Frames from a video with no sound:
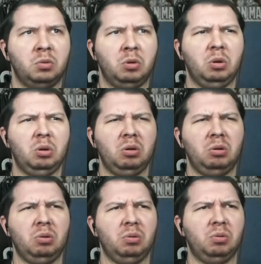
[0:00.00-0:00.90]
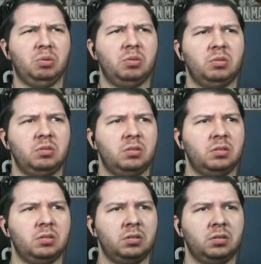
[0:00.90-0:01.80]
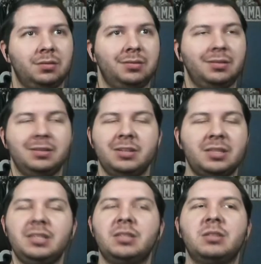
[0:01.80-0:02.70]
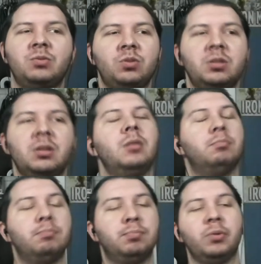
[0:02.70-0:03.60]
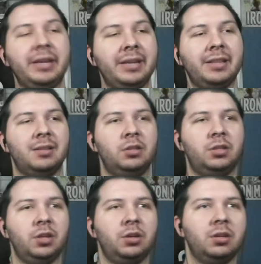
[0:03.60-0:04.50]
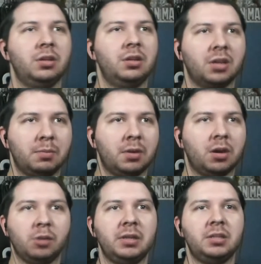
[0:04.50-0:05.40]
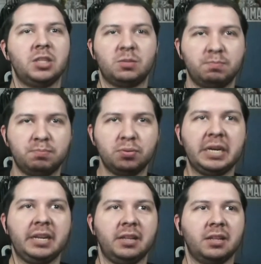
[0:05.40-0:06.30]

Oh. Just needs to breathe, dude. Come on, Armin, just breathe.